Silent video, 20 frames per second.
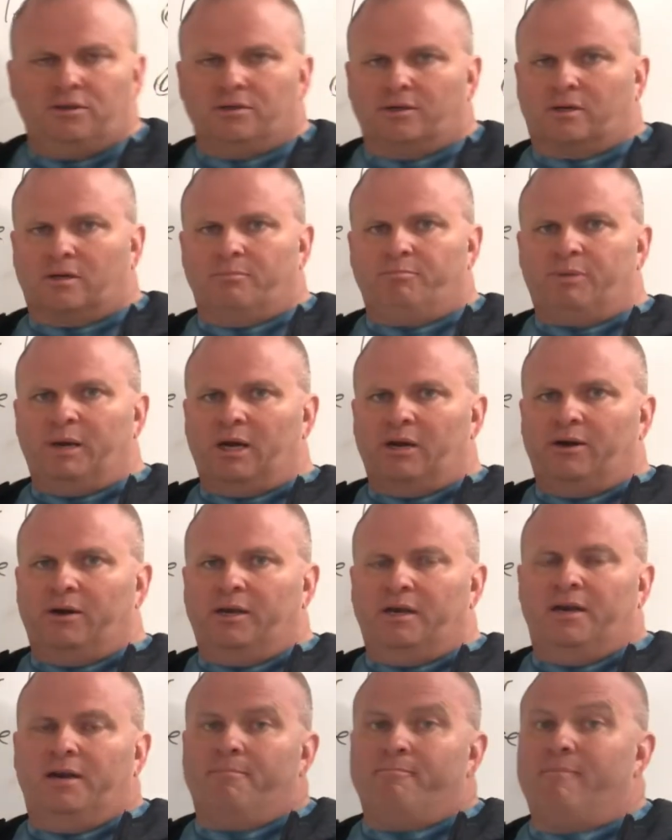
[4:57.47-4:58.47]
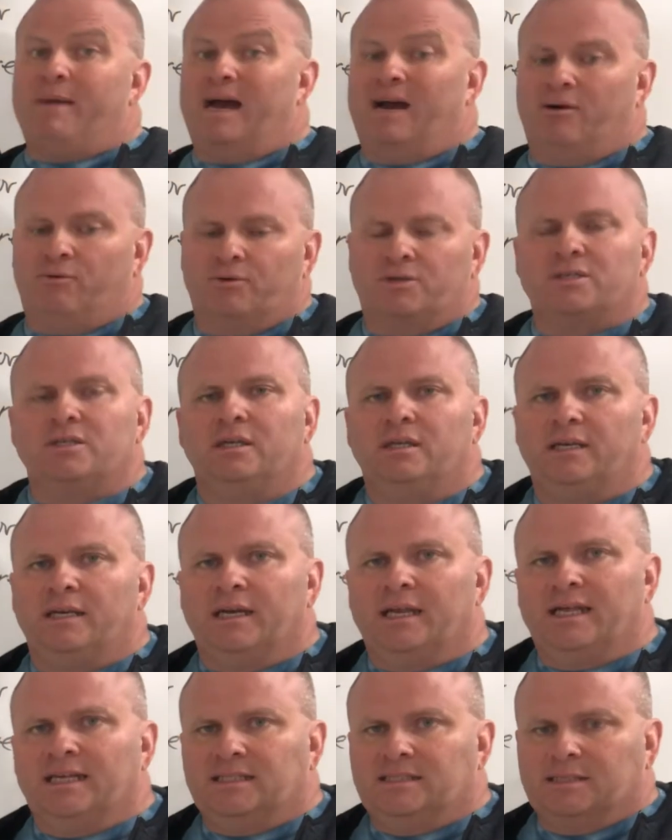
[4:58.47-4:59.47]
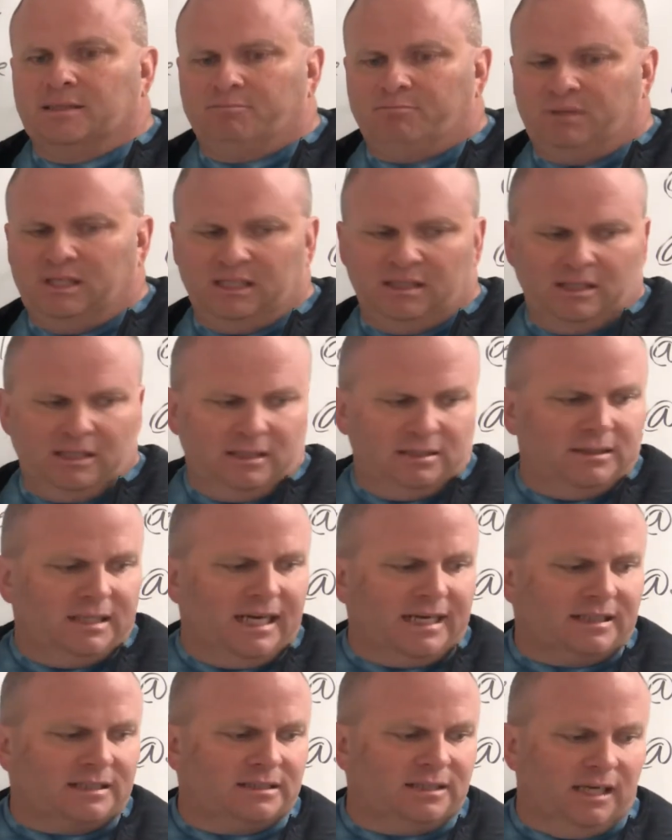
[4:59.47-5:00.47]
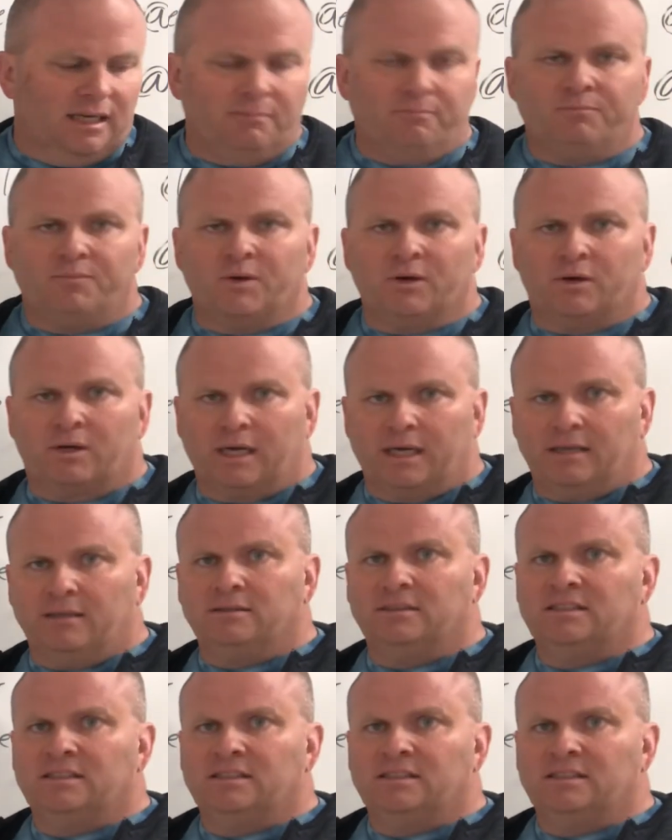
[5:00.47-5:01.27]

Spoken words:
comparing an amount and it ends up being the exact same, okay?